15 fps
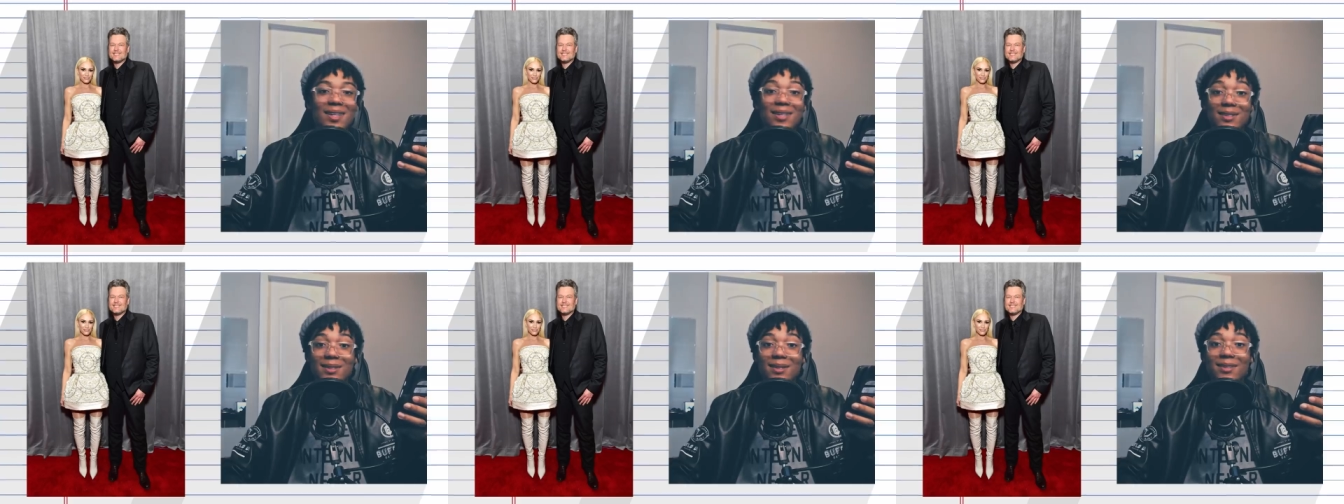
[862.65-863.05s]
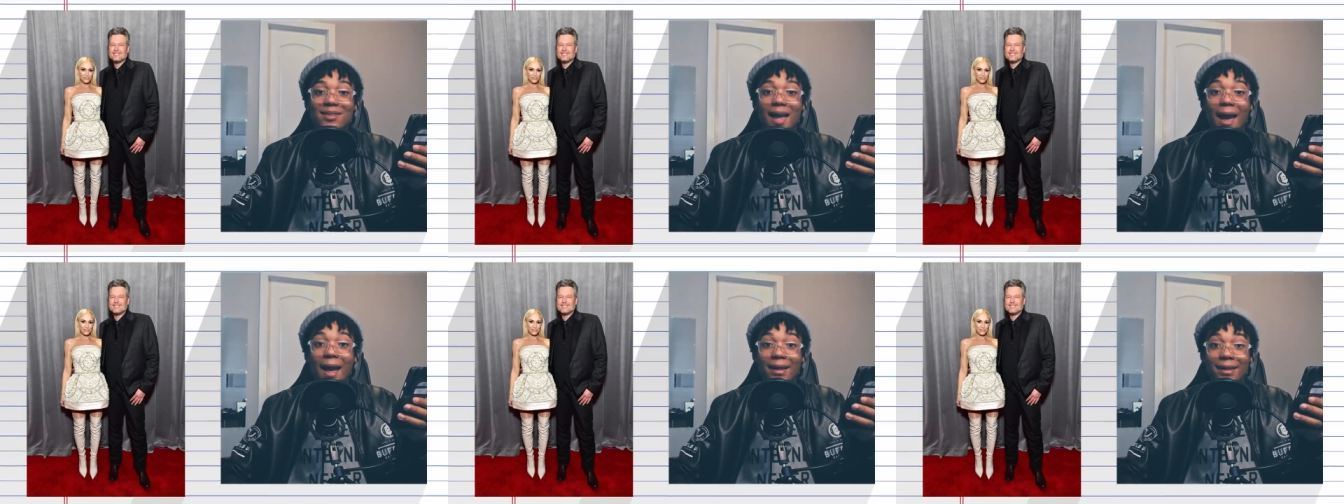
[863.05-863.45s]
This looks
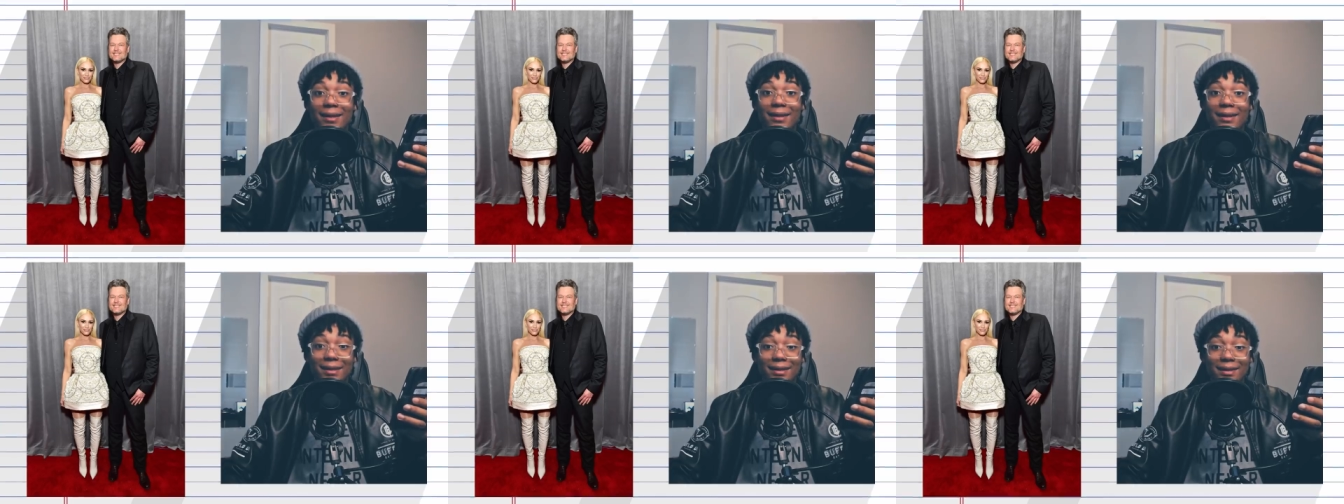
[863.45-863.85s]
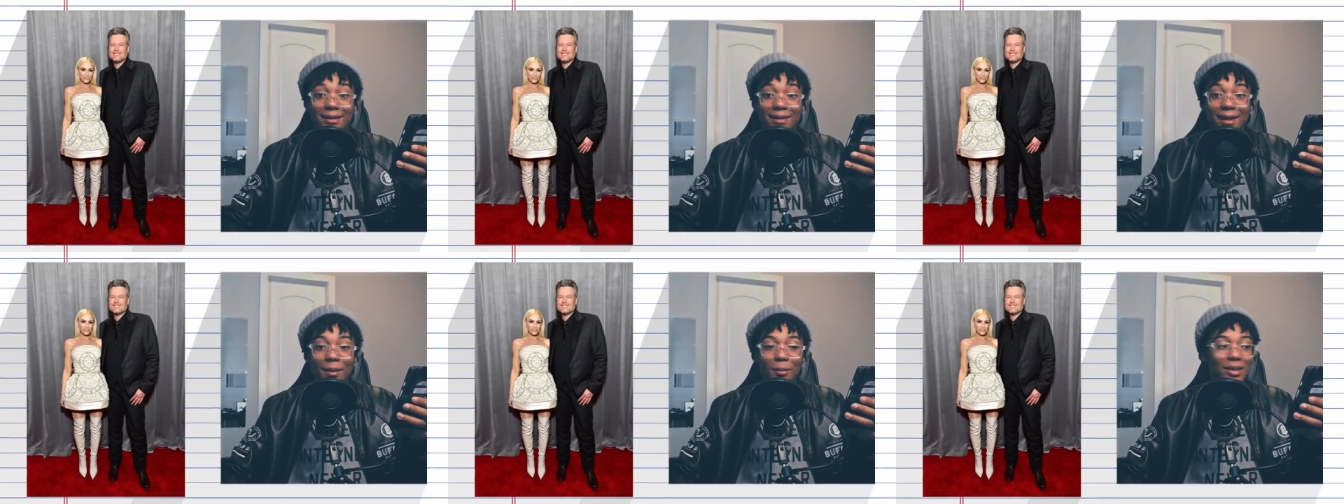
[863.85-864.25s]
edited,
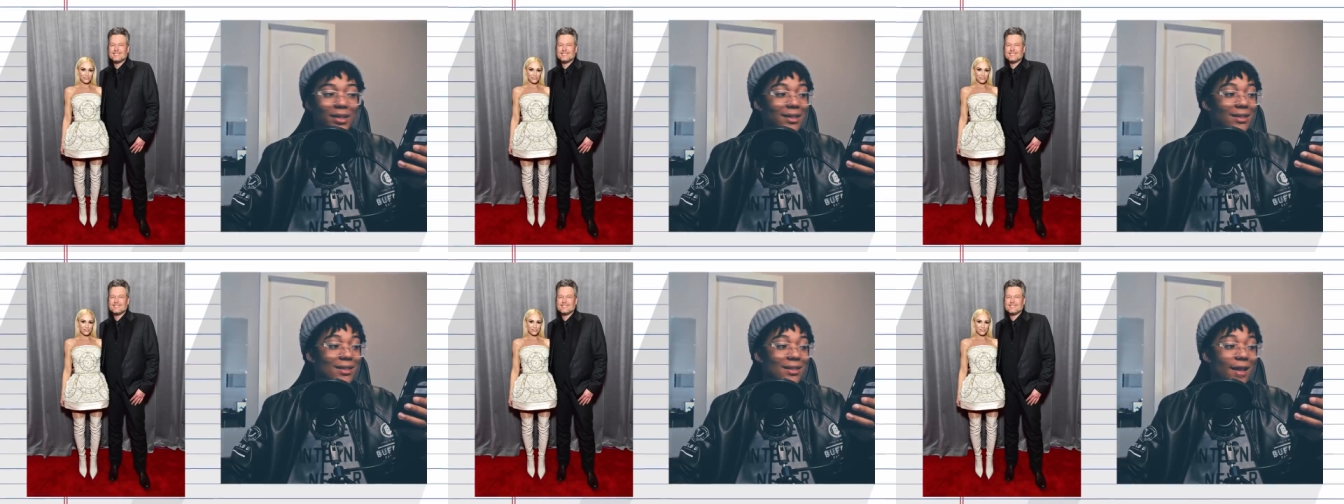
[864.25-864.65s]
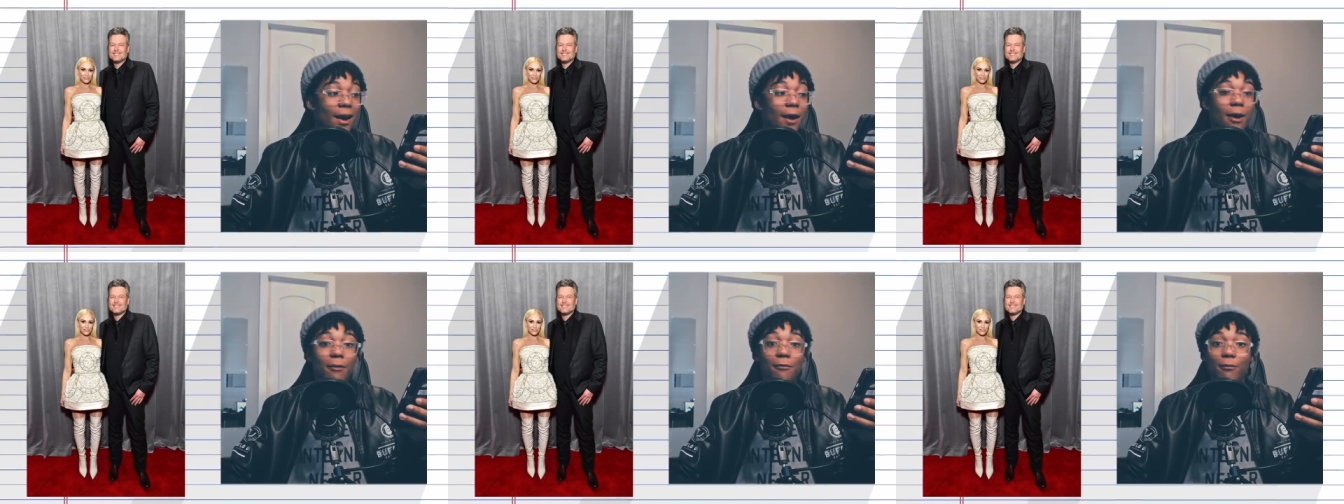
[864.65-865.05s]
but this is
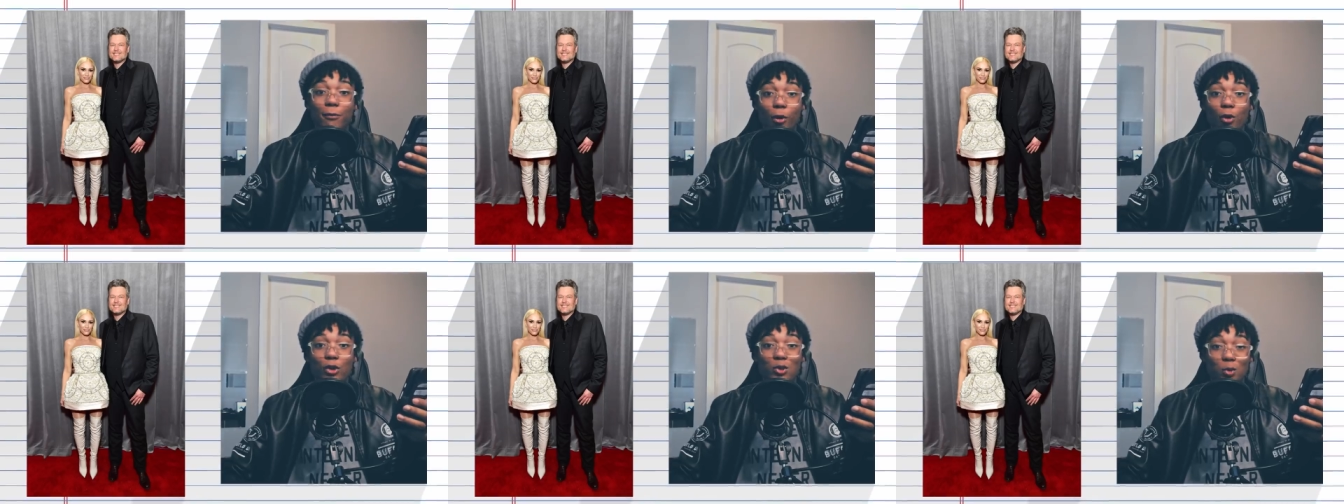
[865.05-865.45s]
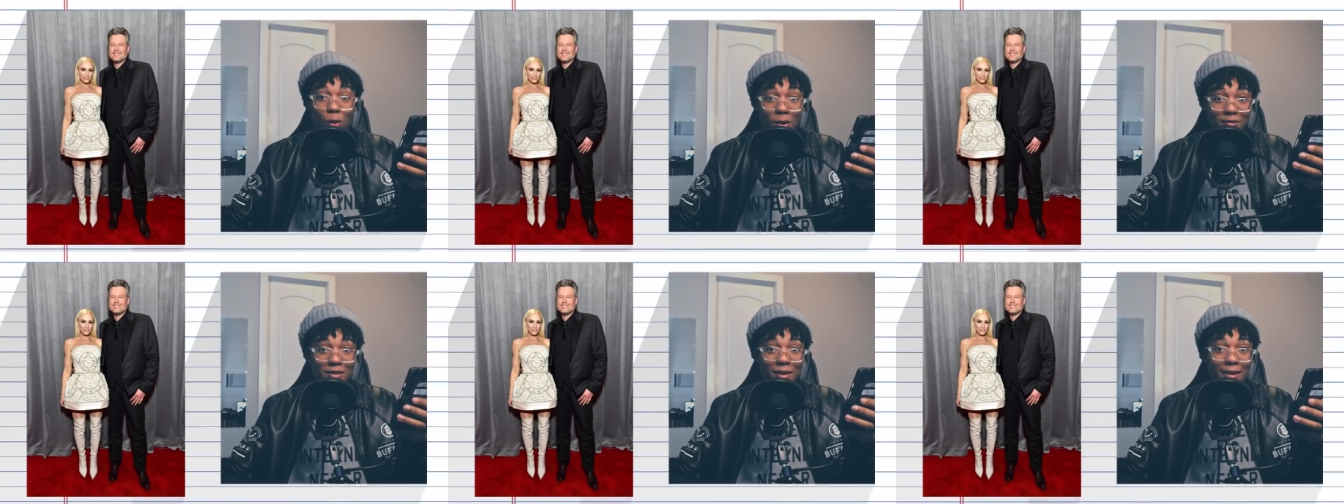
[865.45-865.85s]
on Vogue's
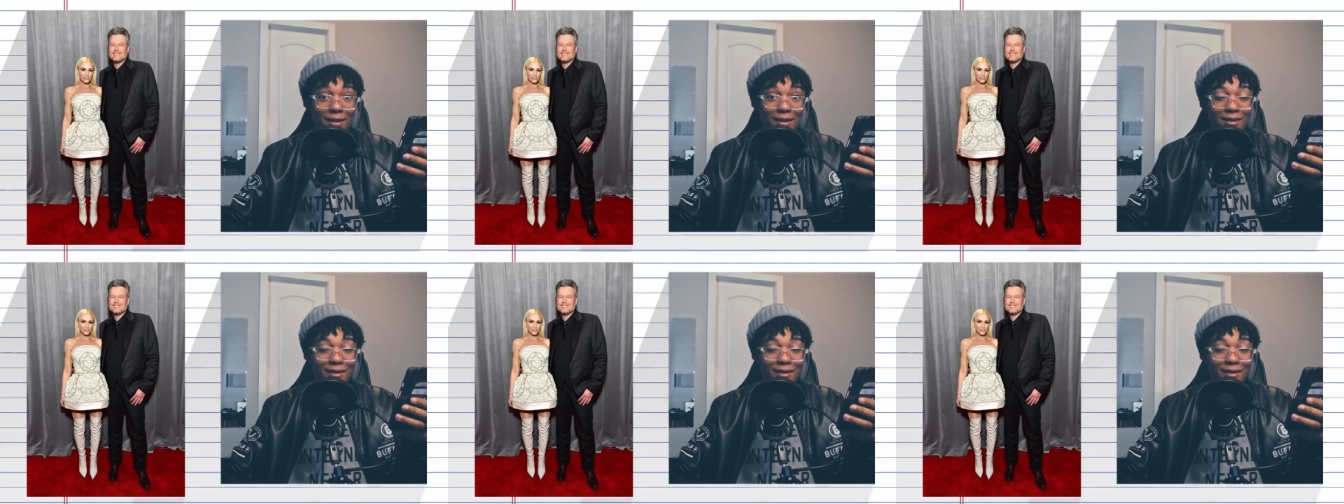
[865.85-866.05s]
website.